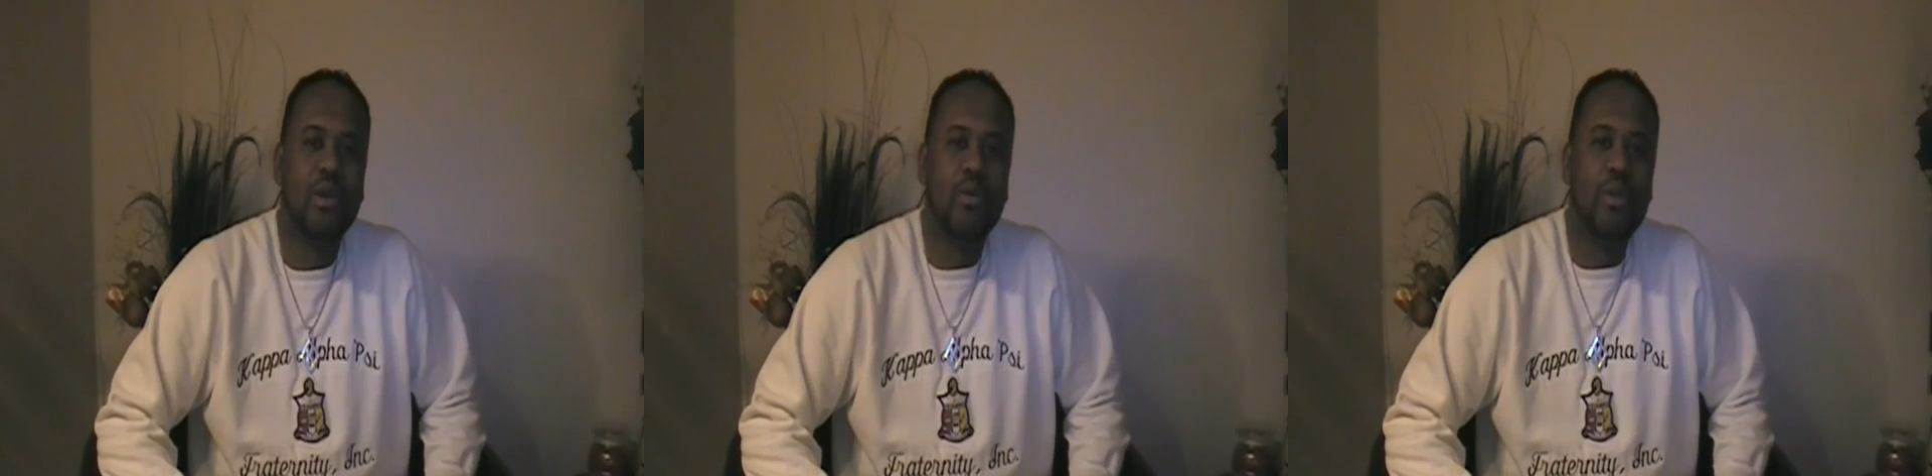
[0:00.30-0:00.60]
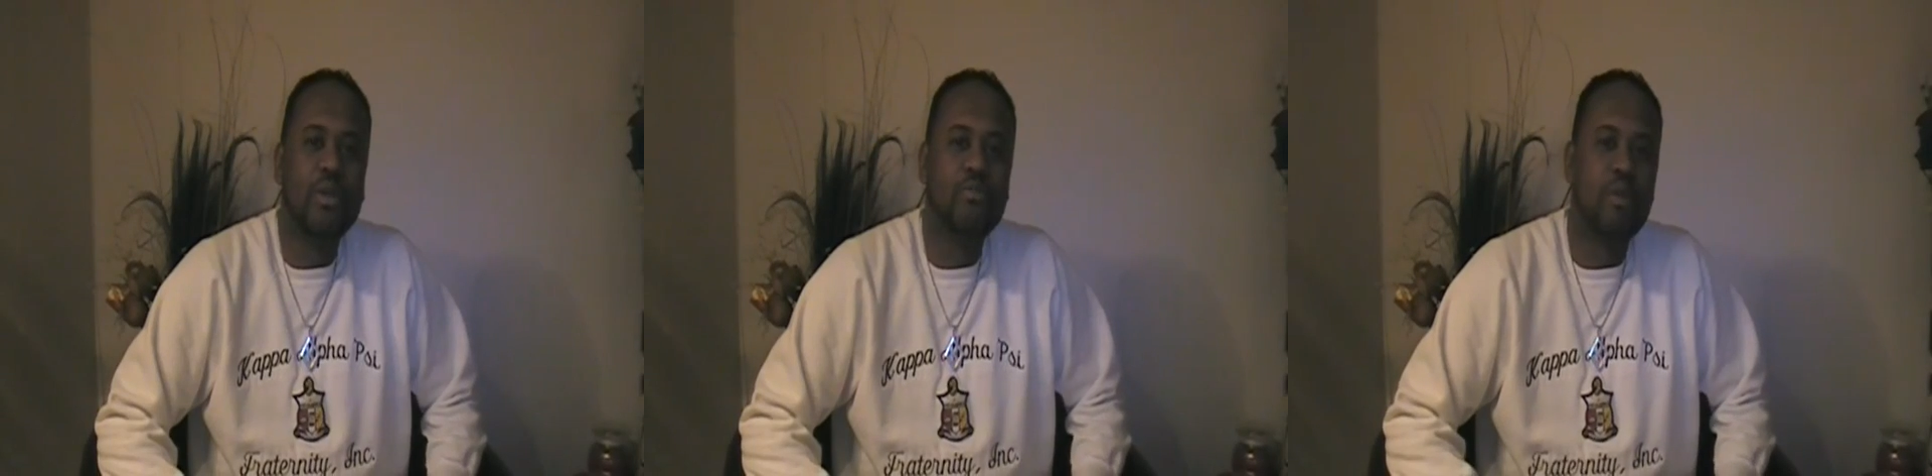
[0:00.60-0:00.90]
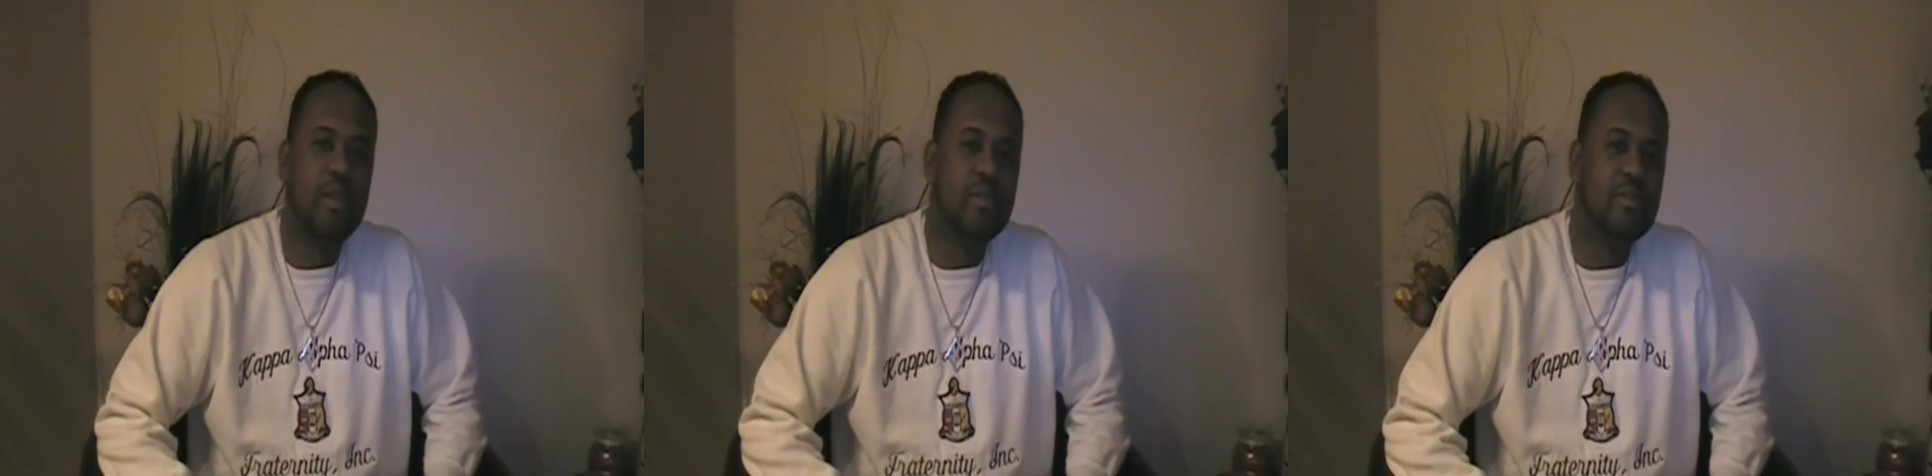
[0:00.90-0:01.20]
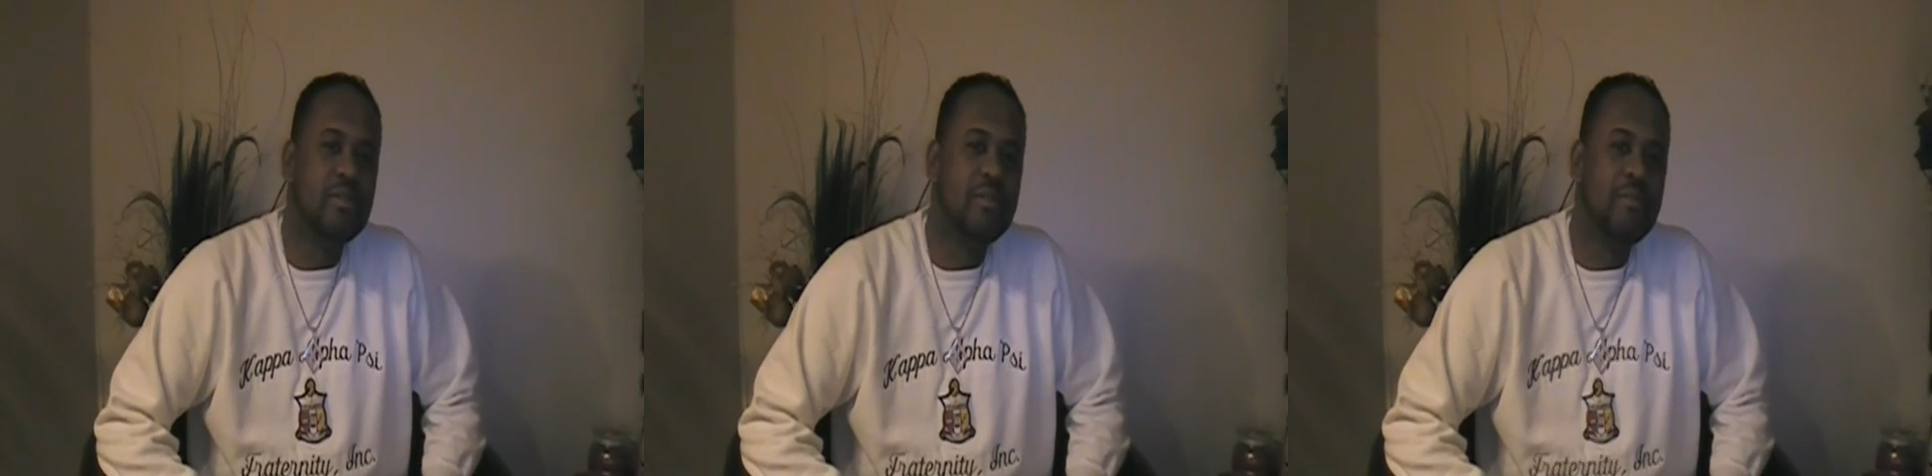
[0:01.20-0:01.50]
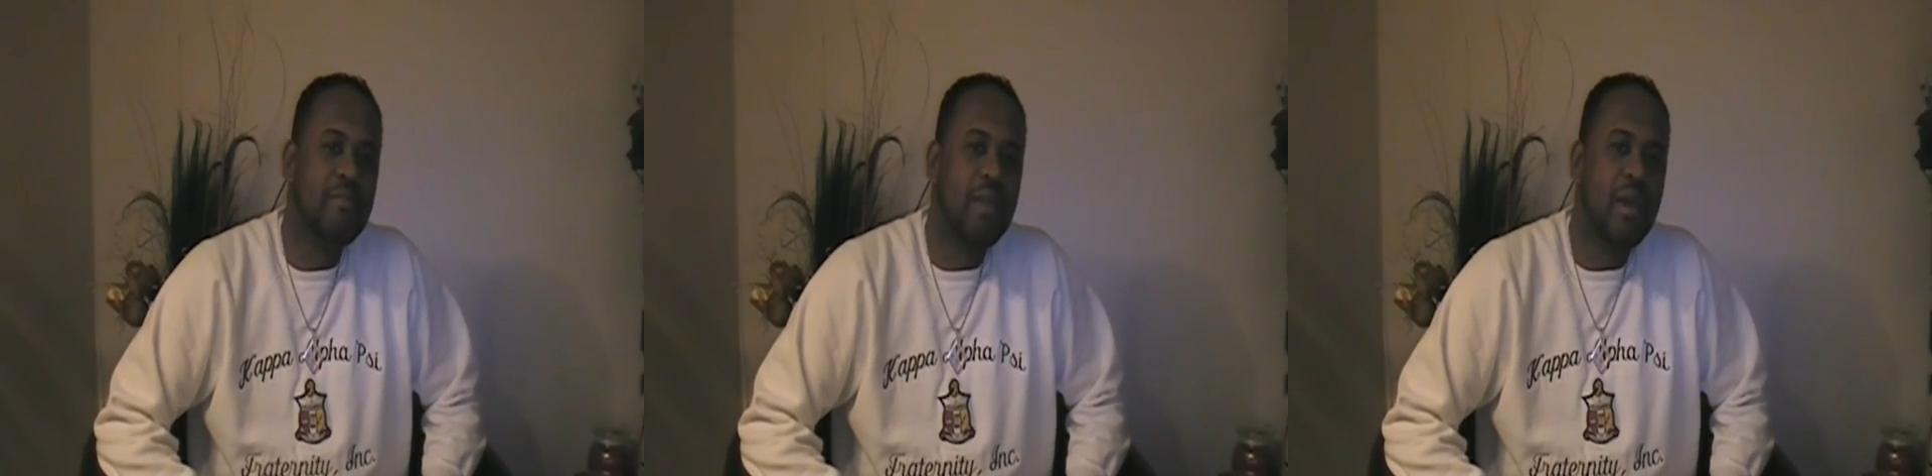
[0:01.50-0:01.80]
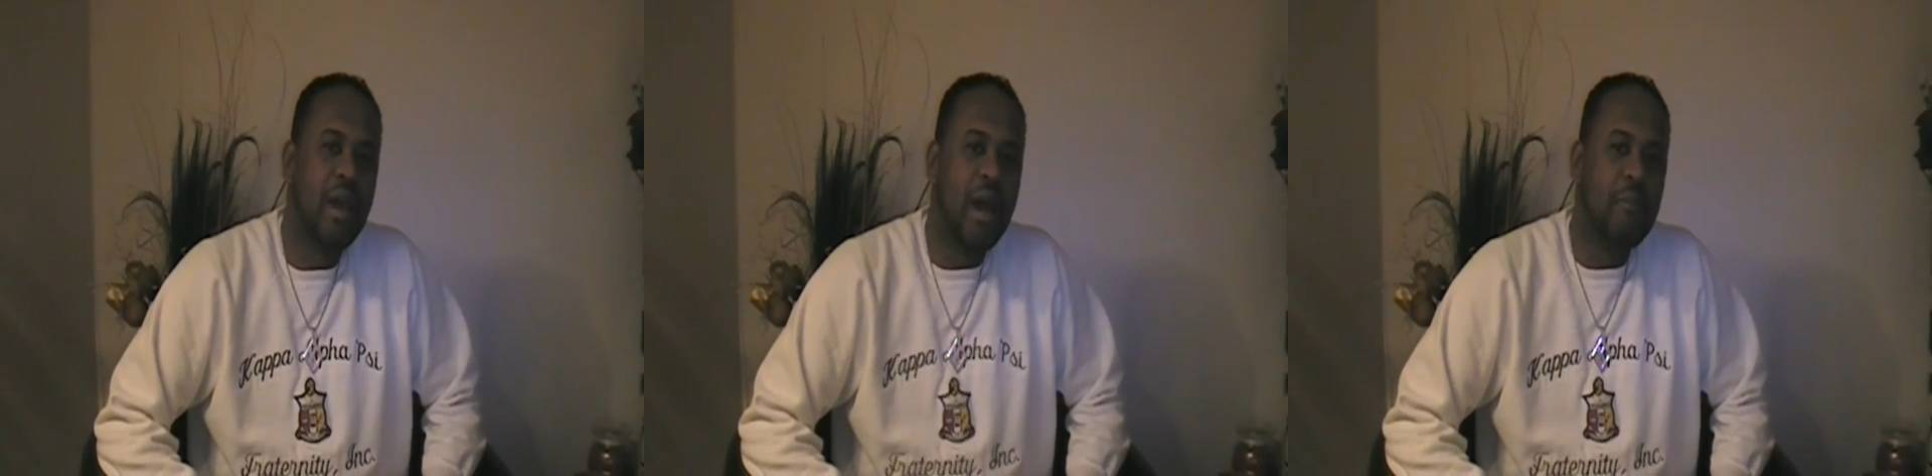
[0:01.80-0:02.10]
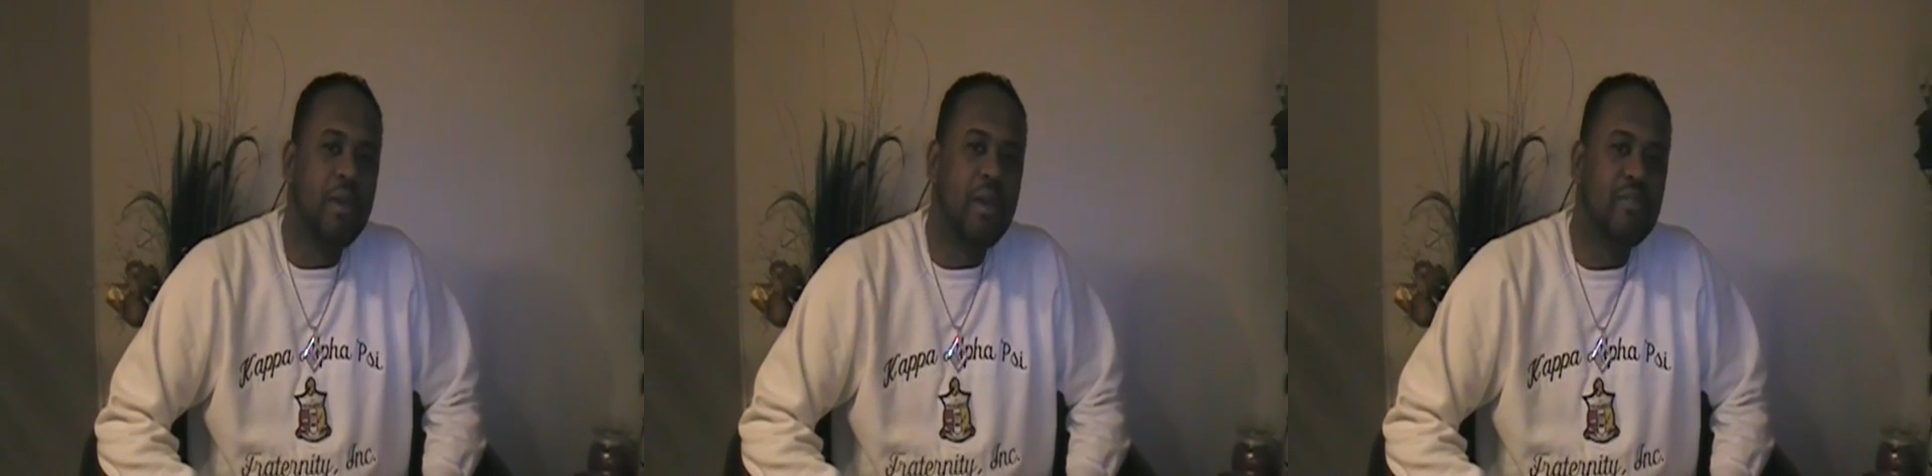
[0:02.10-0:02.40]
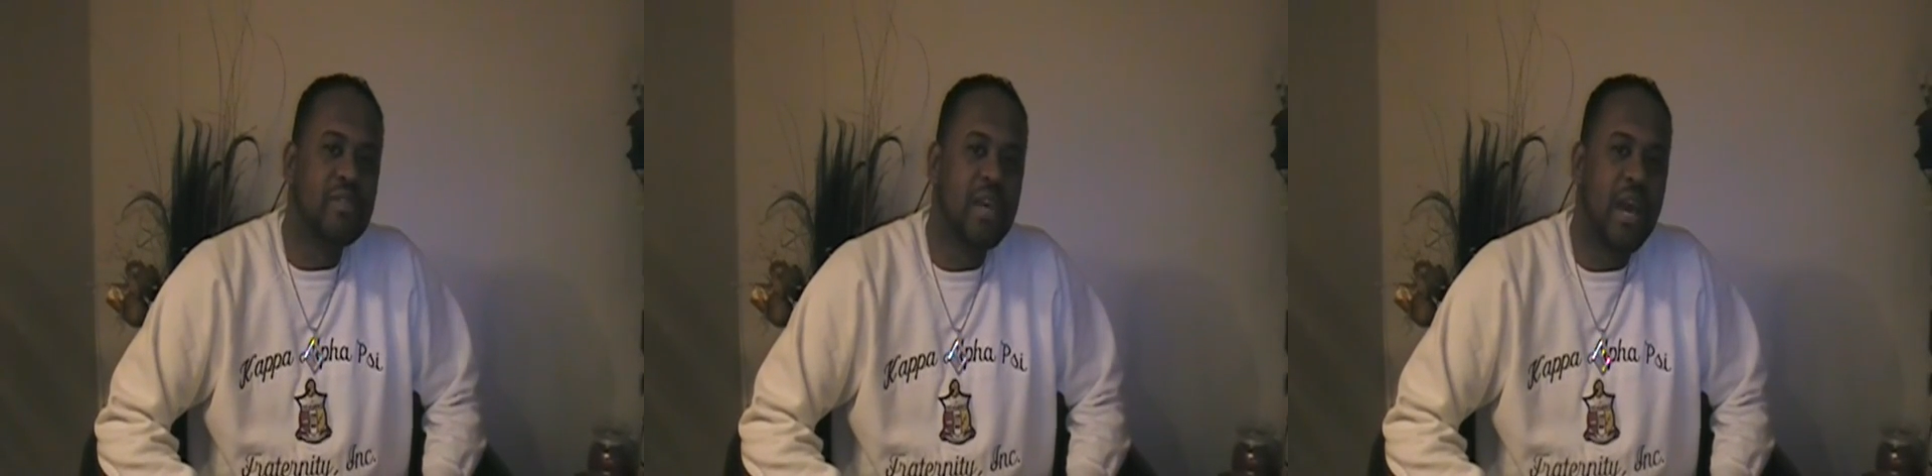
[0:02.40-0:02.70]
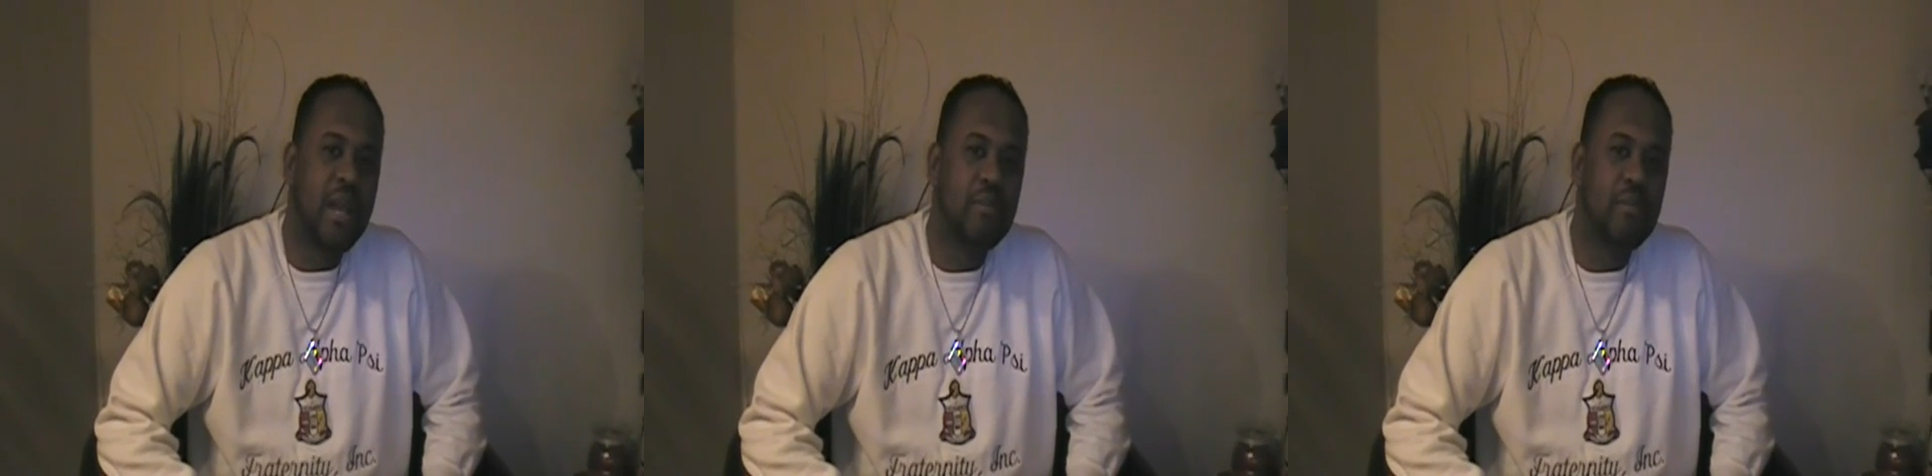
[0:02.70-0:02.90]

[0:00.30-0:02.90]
Greetings, brothers. I'm Kevin Scott.